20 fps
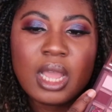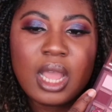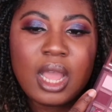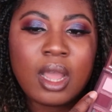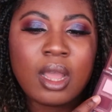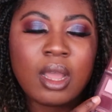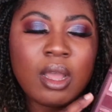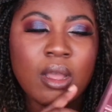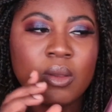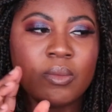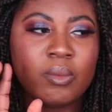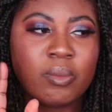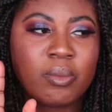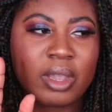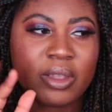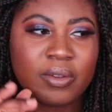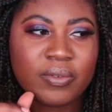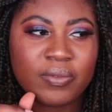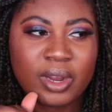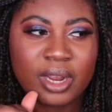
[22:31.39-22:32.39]

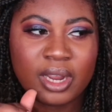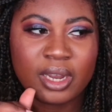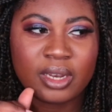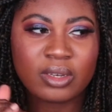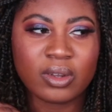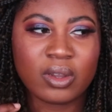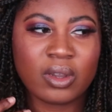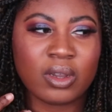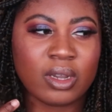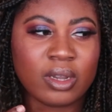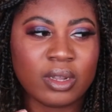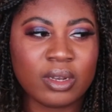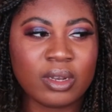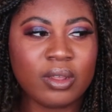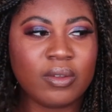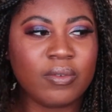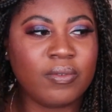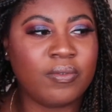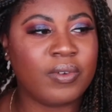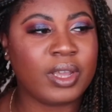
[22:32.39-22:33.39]
My friend on
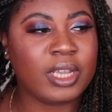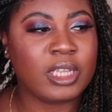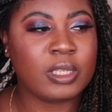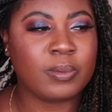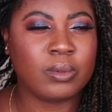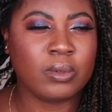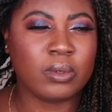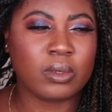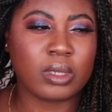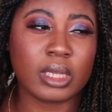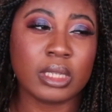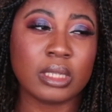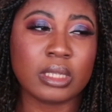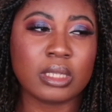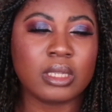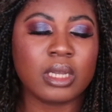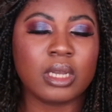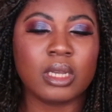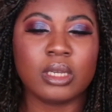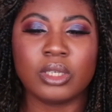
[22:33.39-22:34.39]
Facebook,
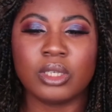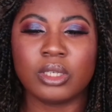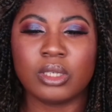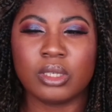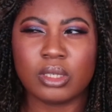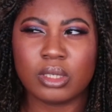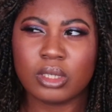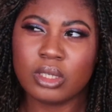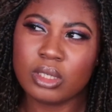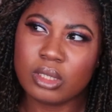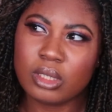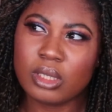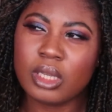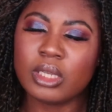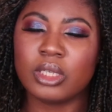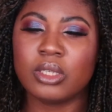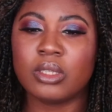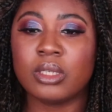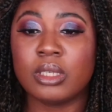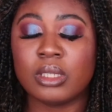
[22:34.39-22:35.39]
Insta,
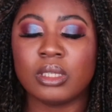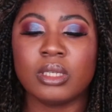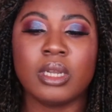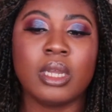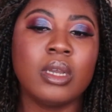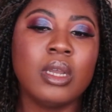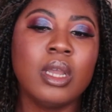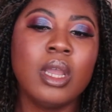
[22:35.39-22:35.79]
she's on Insta now.